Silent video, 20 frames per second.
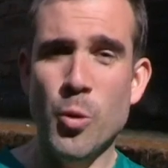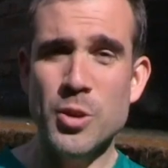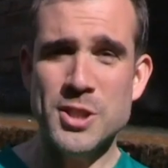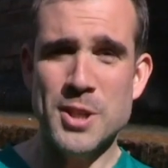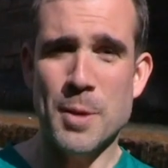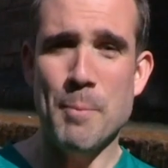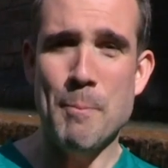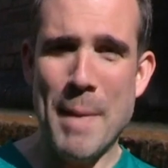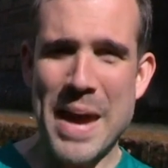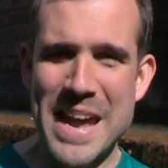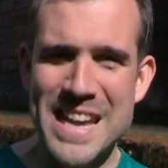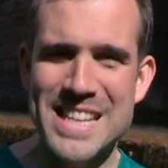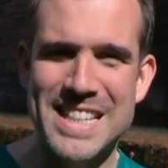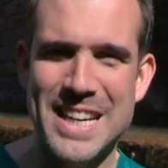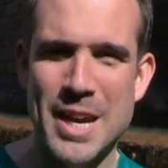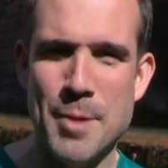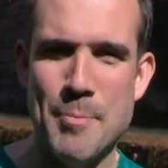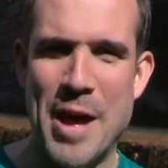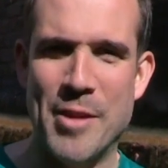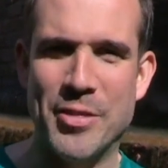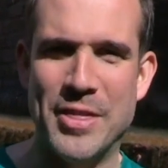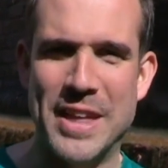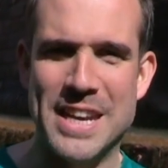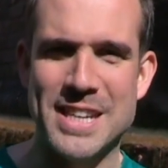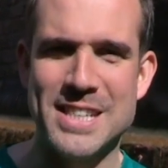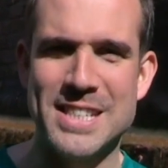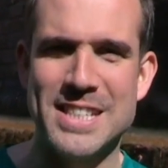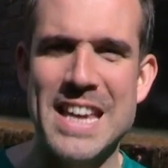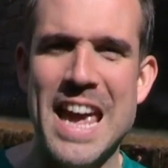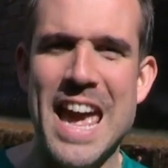What's amazing about
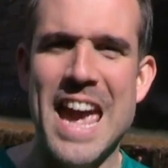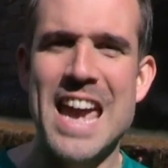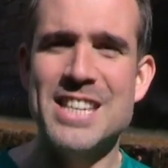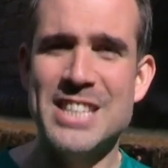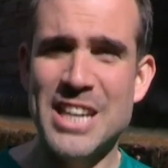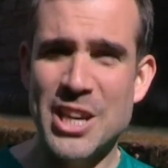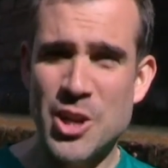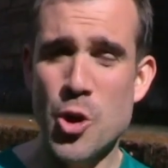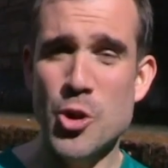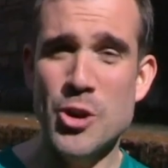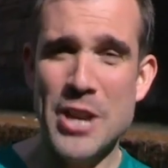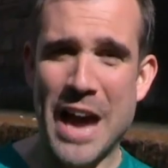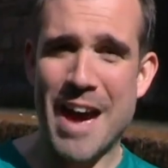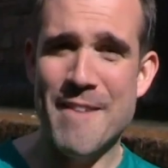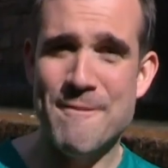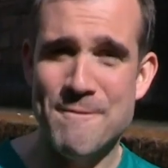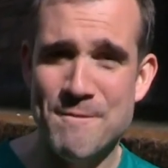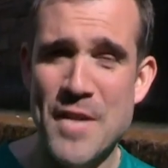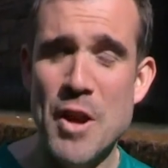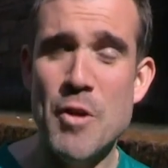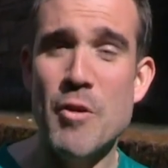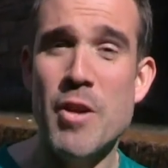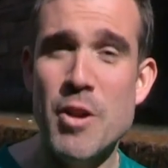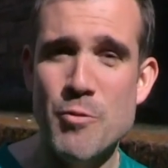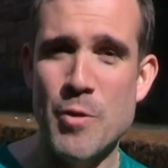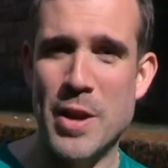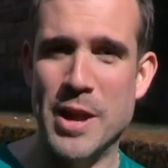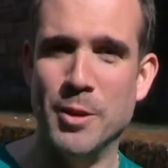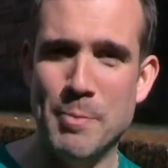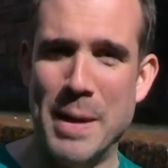this is it could have very
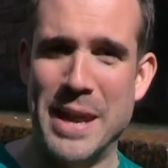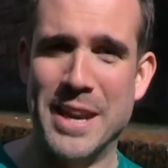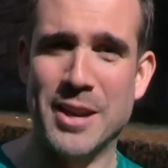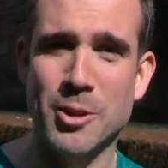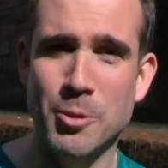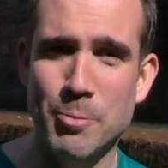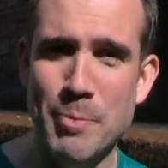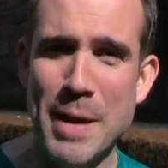real medical